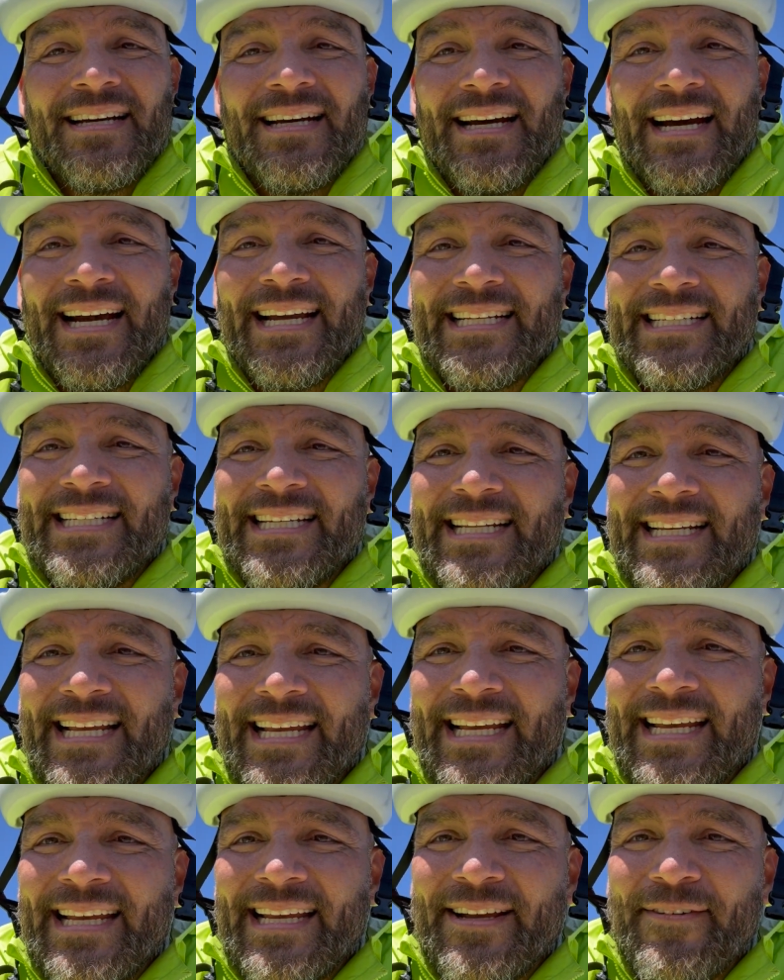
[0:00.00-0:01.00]
I did
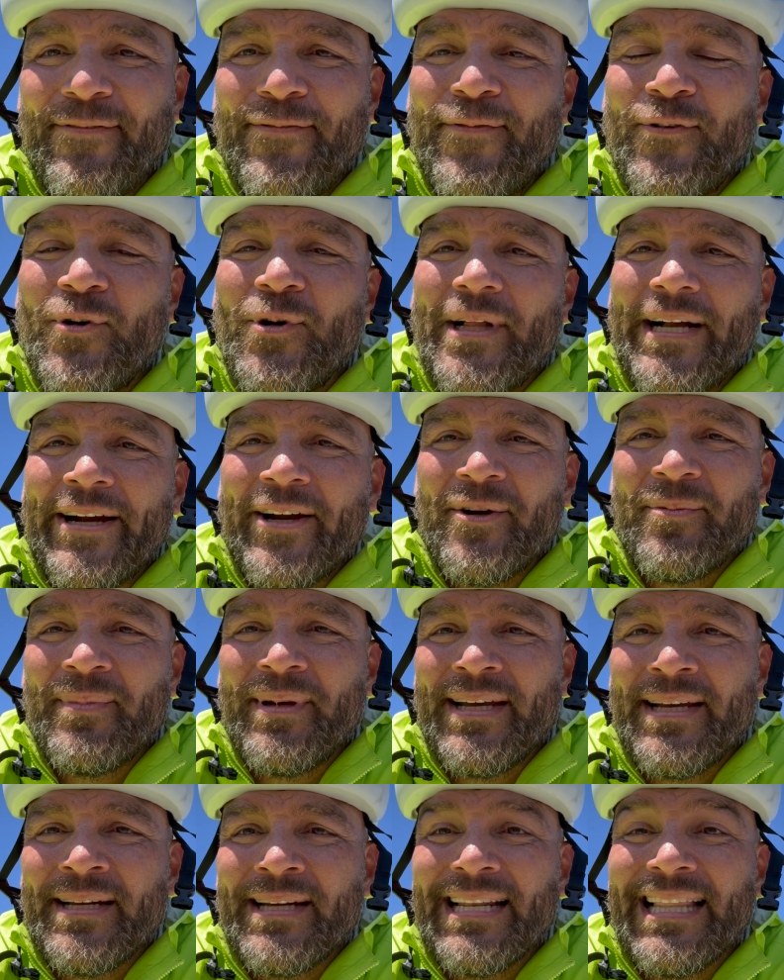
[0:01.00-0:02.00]
a full
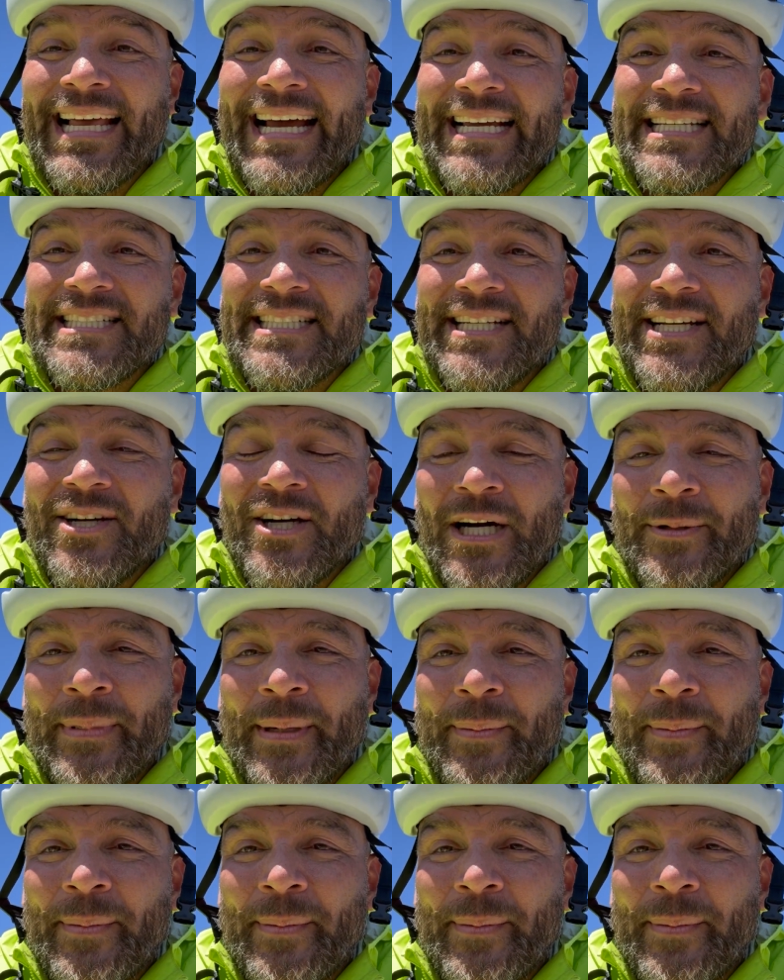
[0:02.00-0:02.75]
Ironman last year on my